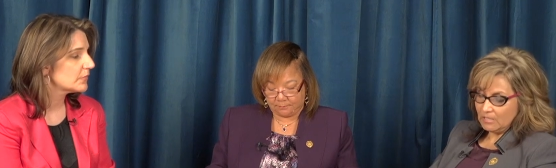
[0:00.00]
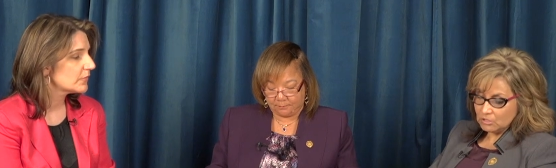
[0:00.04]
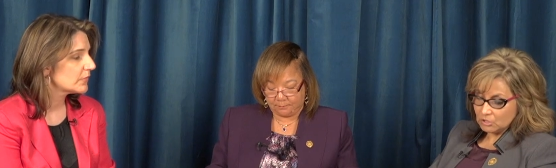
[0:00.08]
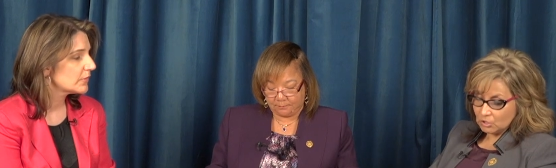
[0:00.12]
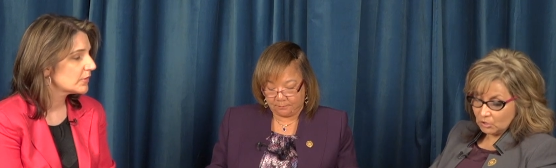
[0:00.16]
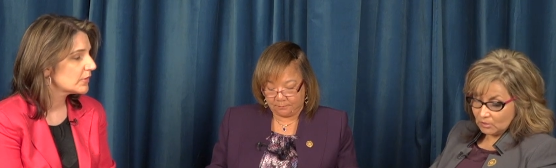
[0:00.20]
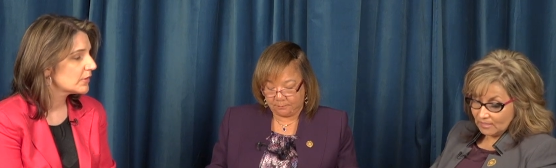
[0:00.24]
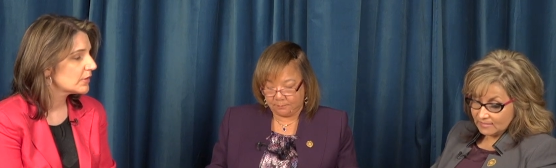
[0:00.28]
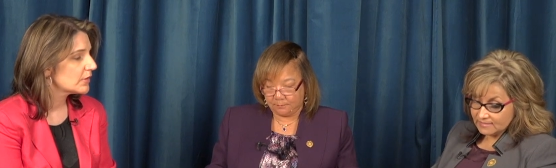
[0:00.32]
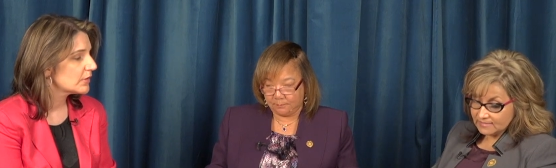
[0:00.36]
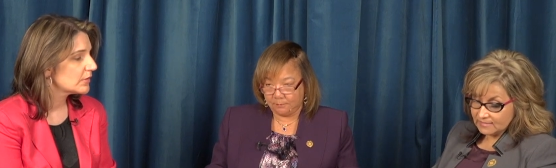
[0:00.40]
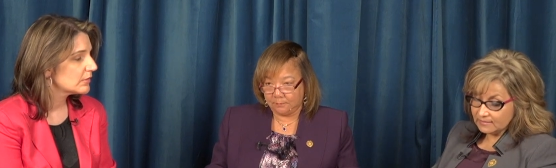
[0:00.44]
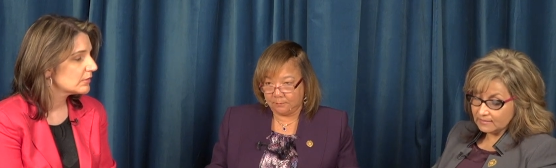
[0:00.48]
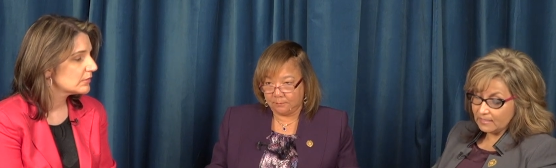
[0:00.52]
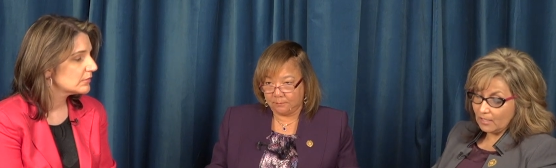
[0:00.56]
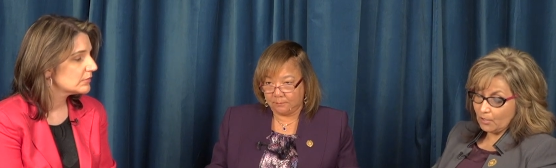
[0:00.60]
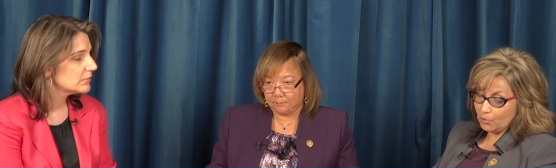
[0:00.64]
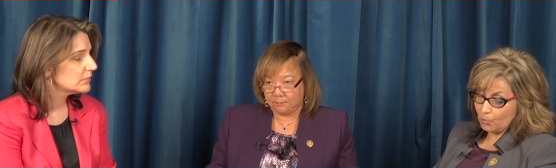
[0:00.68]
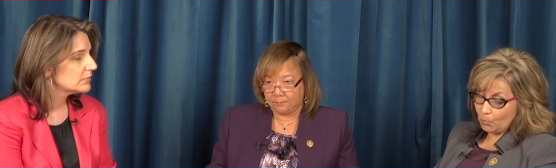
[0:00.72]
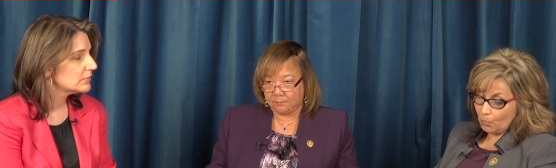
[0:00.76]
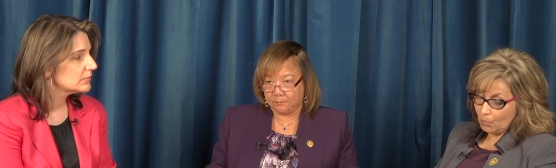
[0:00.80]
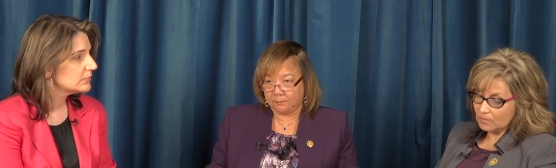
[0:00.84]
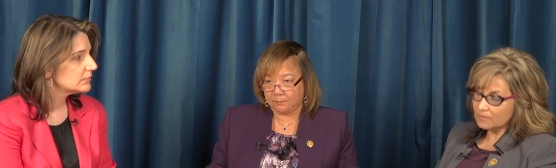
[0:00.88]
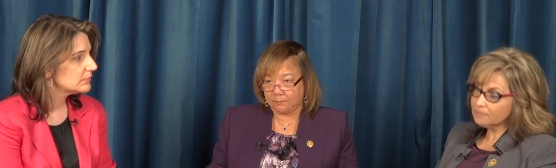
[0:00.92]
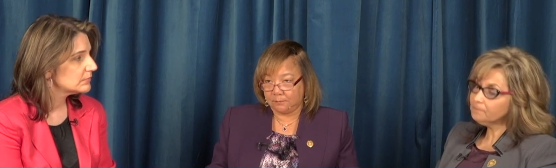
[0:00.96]
Speaker 1: So that's another
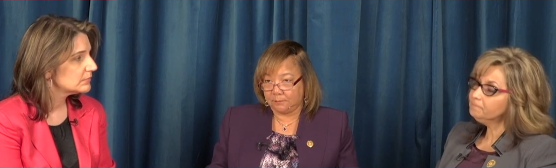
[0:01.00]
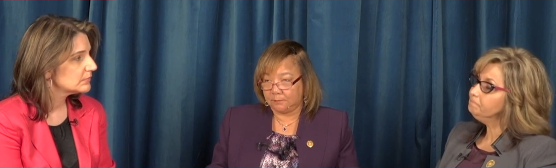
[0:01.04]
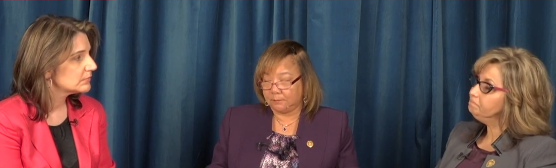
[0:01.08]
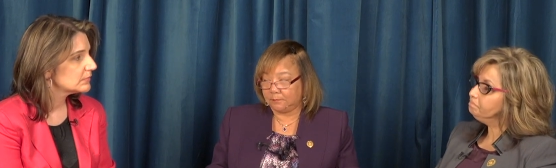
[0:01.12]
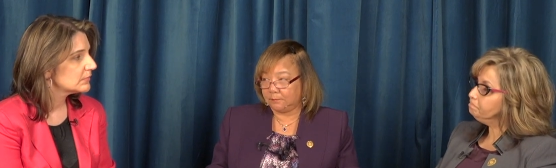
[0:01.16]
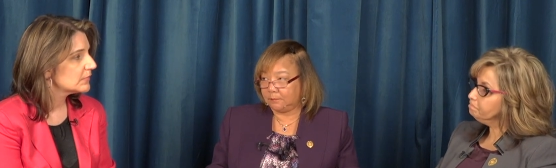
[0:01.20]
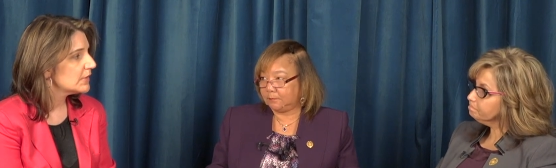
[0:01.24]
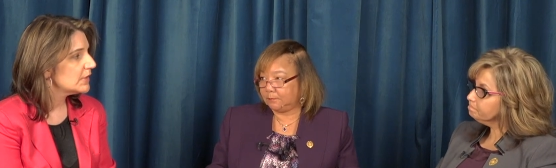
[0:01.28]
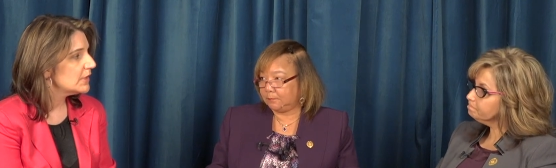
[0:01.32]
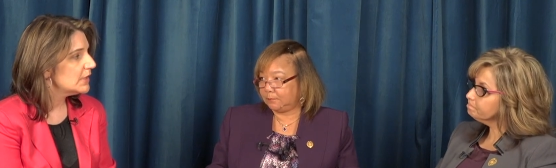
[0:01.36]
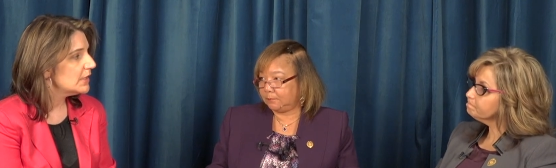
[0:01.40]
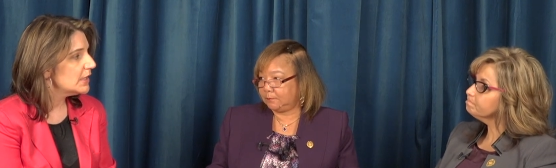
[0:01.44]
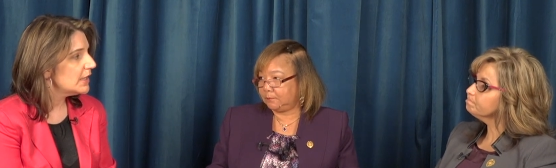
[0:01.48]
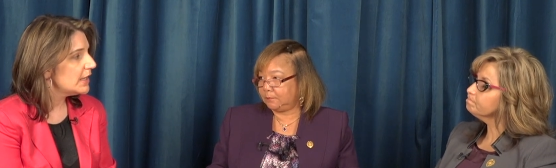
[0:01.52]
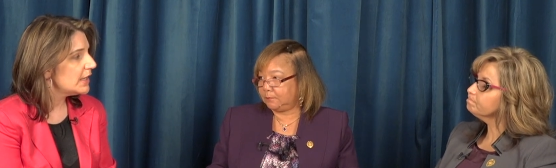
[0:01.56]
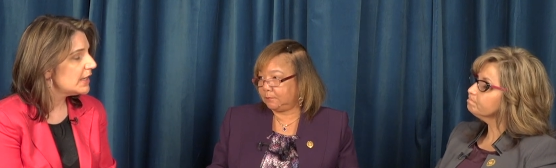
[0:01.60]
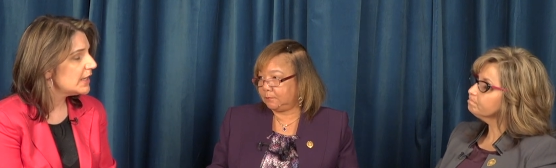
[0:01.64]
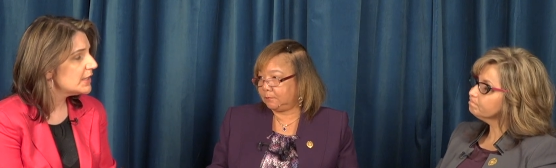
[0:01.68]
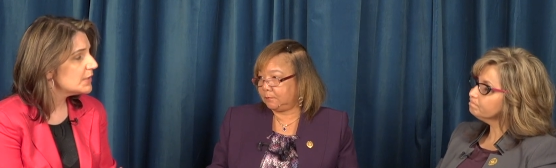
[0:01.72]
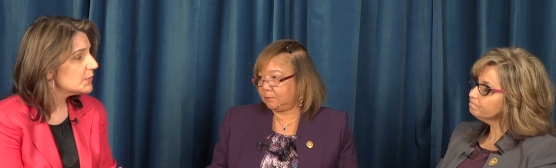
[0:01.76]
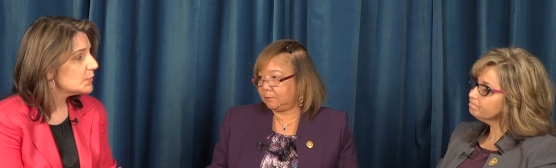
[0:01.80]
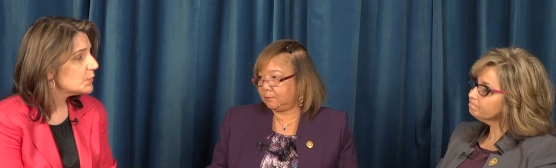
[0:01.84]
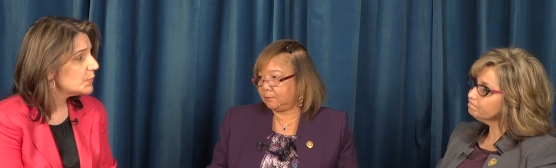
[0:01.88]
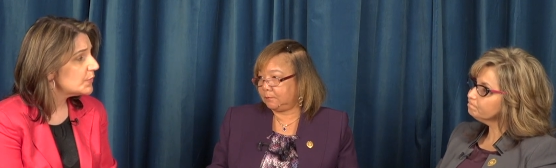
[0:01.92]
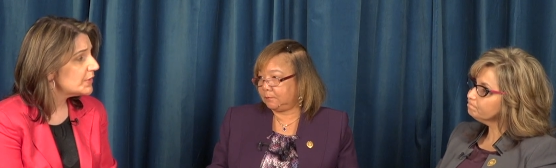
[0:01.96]
one.
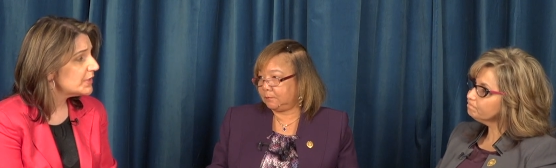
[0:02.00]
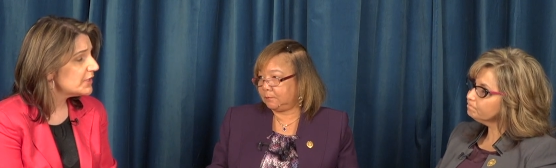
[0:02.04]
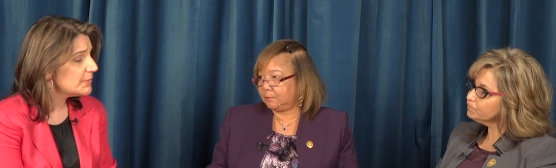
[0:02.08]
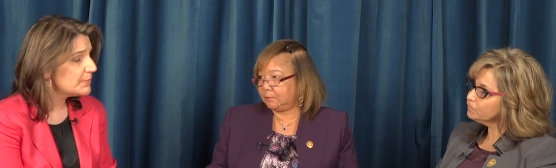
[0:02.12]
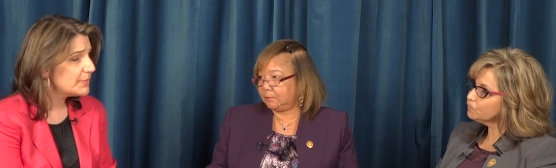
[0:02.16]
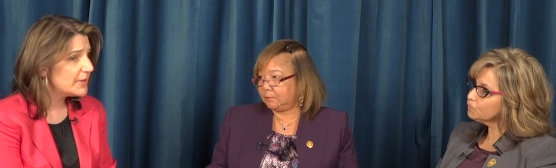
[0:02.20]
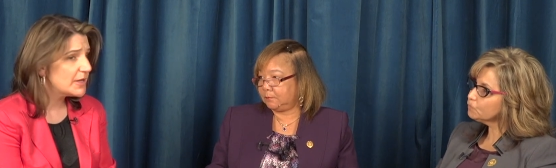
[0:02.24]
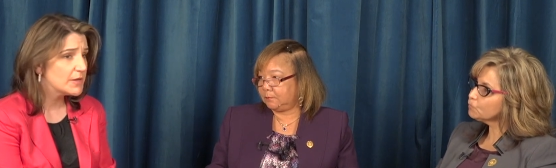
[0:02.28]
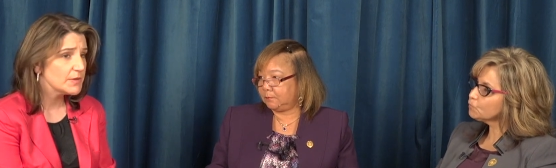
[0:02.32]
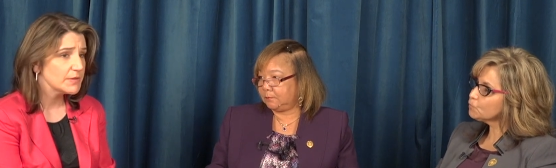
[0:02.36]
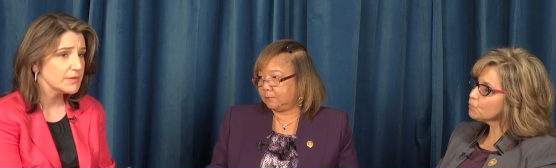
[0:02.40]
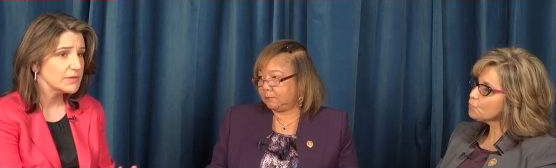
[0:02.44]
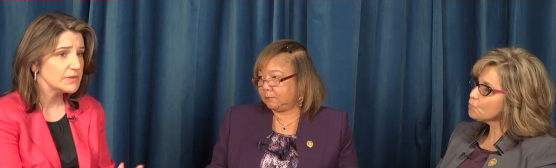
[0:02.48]
Speaker 2: And what about